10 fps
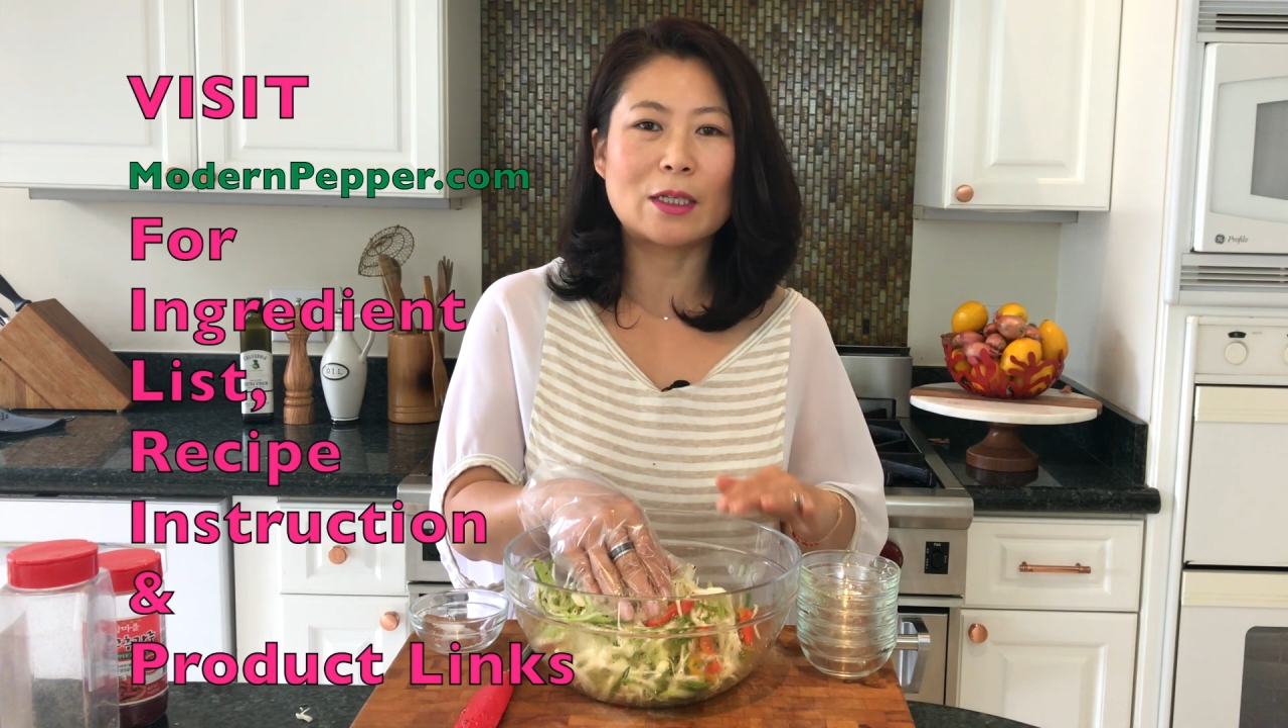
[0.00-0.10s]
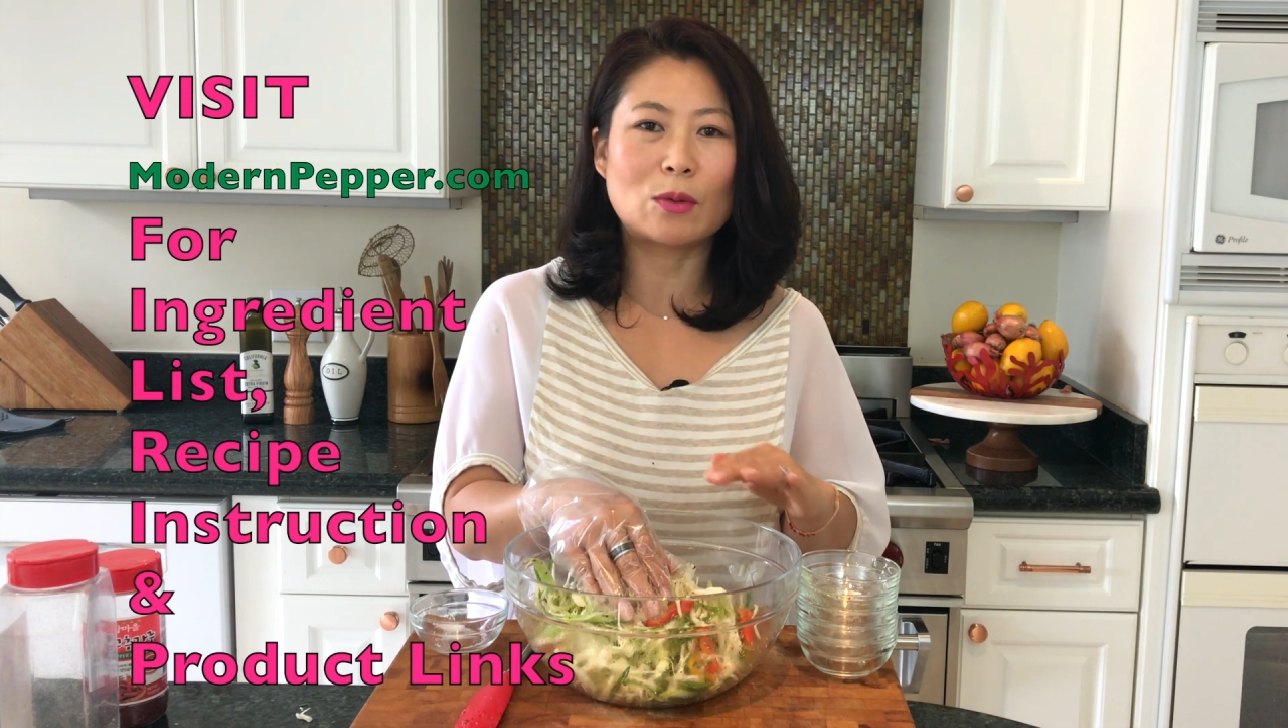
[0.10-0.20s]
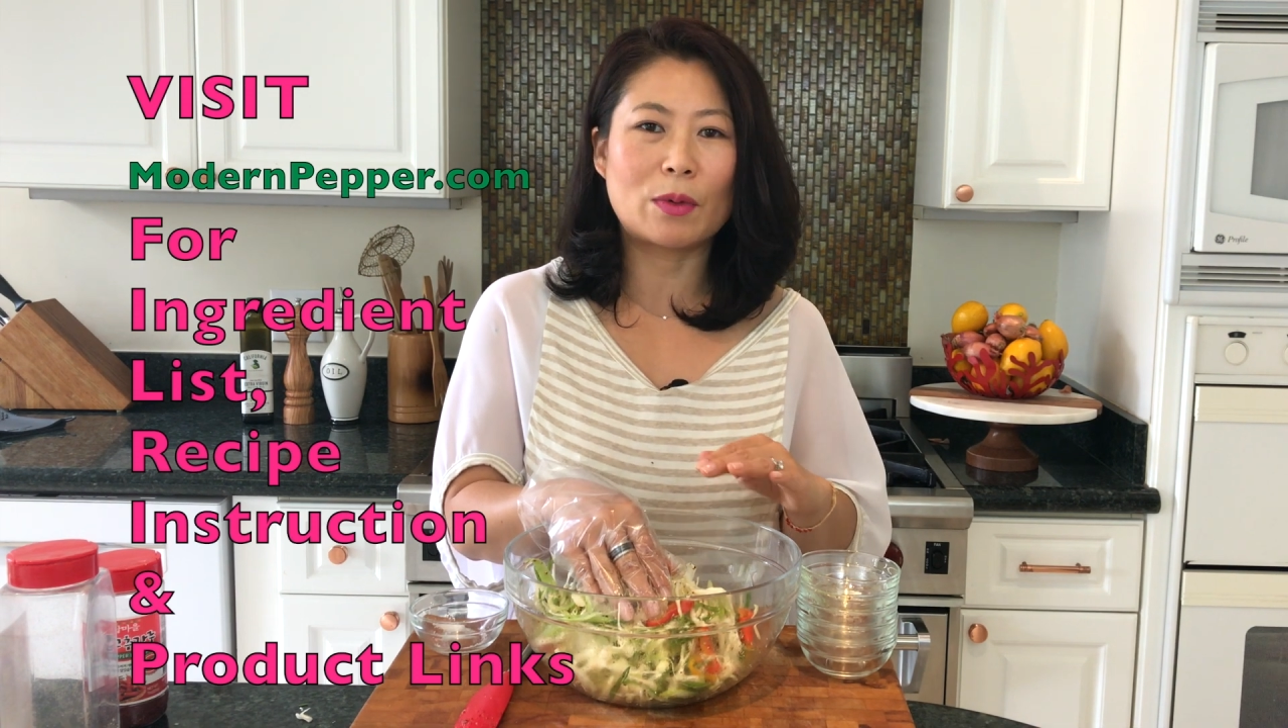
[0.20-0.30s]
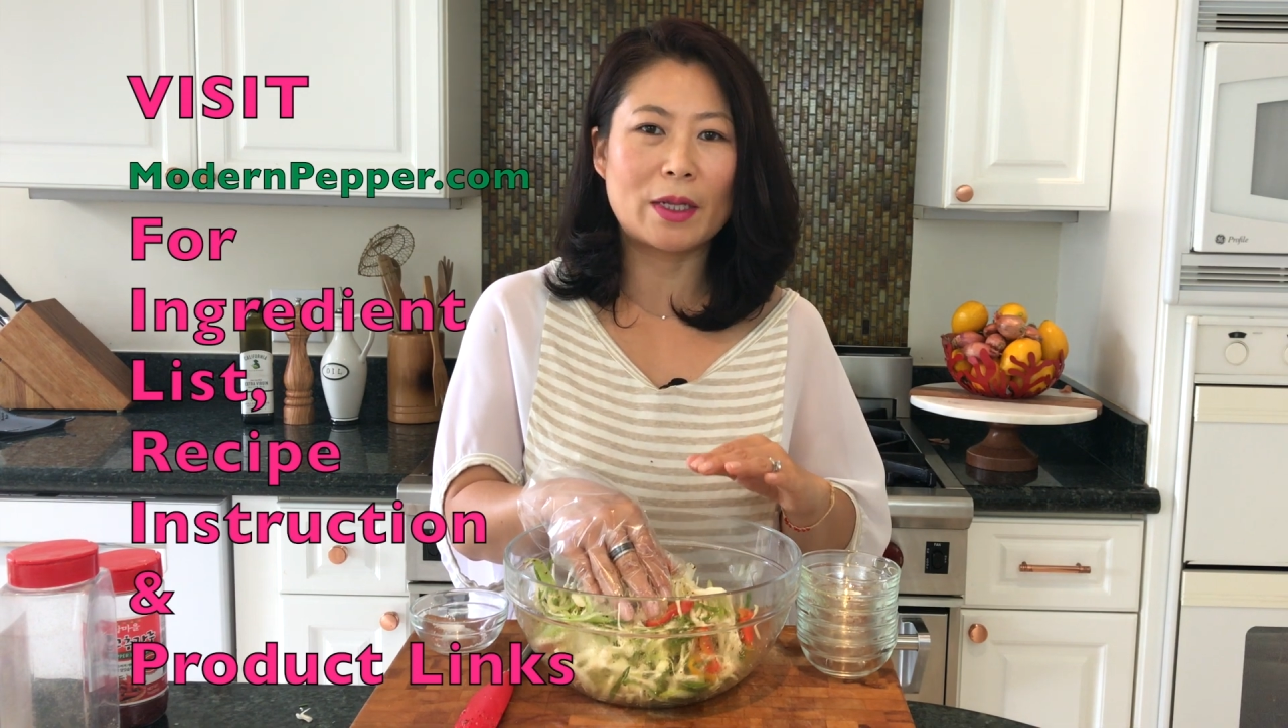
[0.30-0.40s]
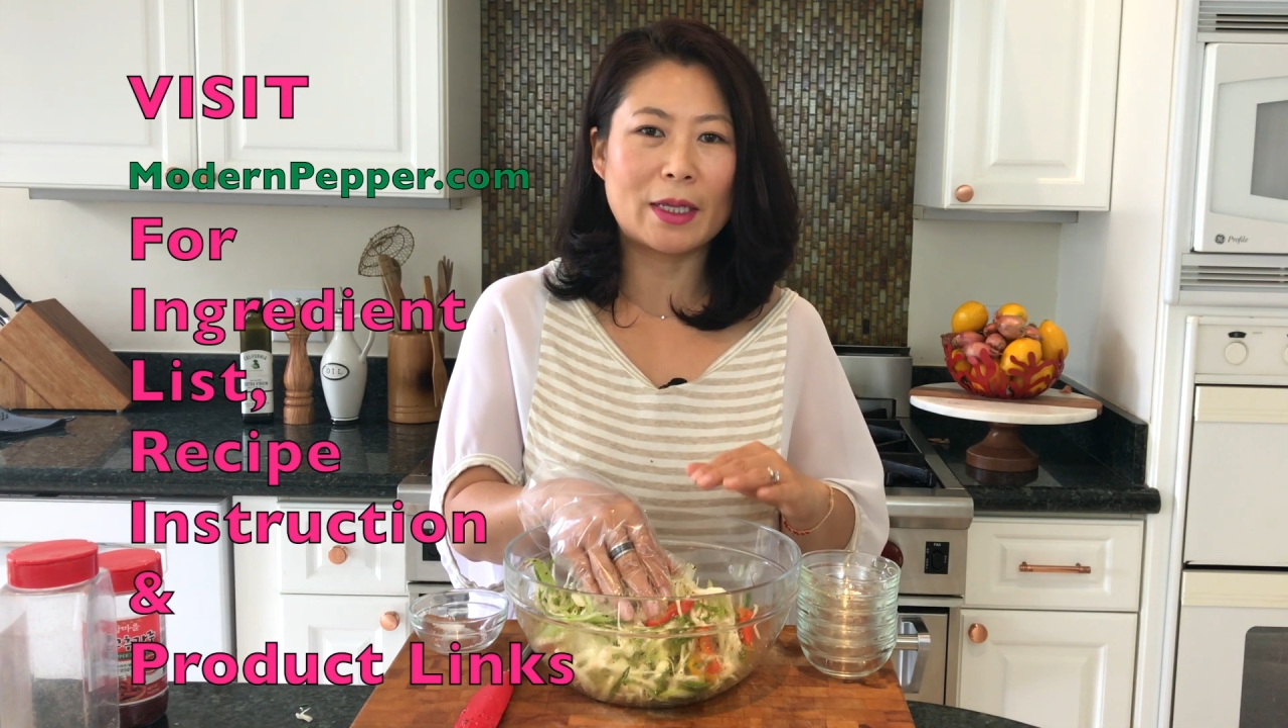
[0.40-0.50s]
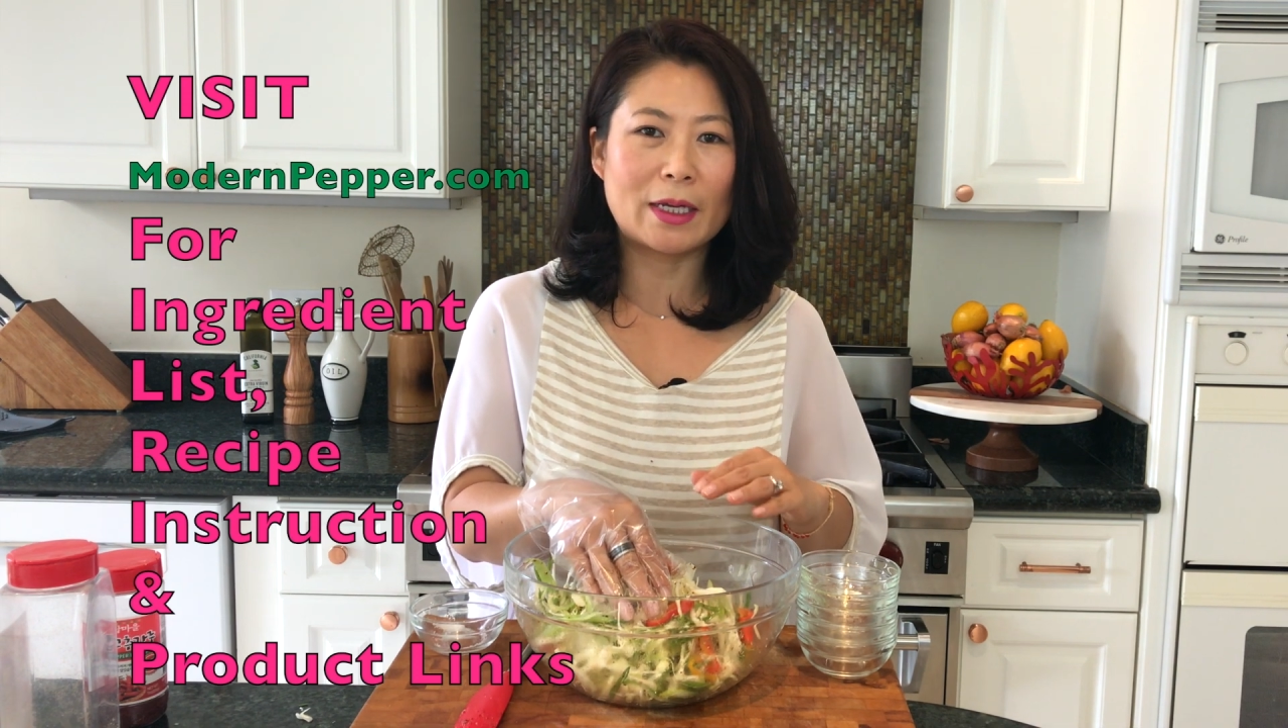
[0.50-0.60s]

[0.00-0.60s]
as well